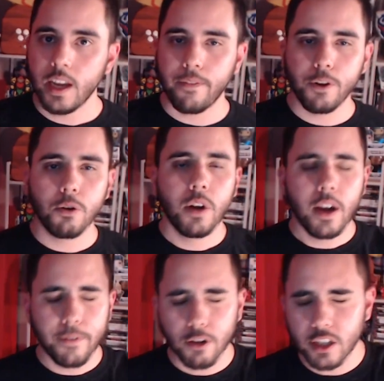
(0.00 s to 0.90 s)
If you're
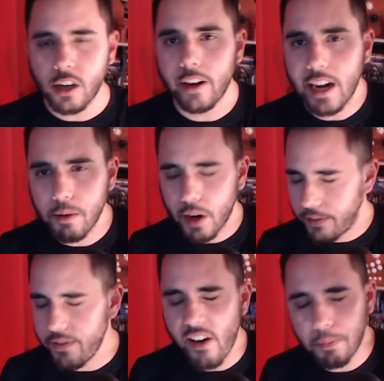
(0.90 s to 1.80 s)
to start anywhere,
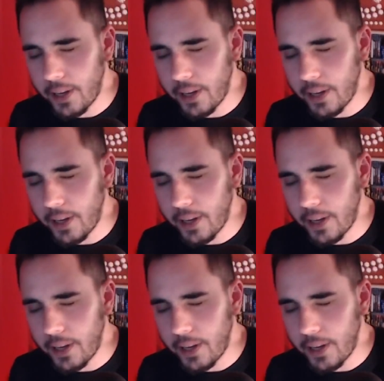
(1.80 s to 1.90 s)
if you've never